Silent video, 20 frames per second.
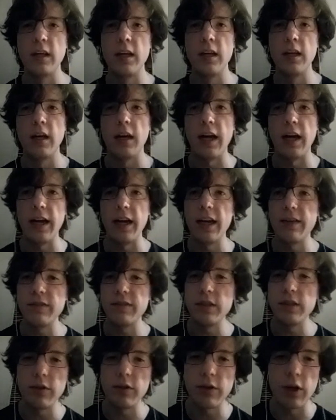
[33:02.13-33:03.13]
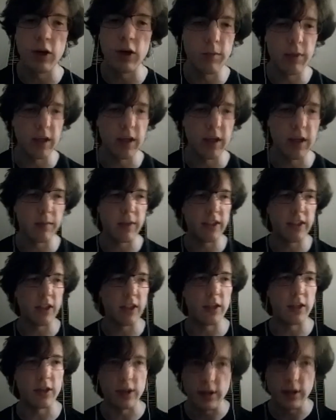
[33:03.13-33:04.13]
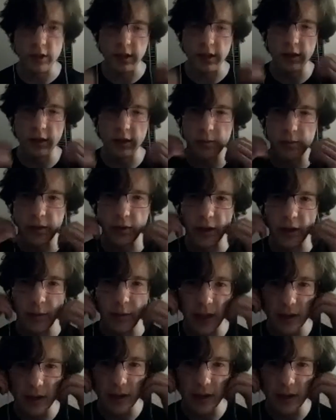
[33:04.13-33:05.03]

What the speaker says: I have to go plug in my charger, so I will be right back.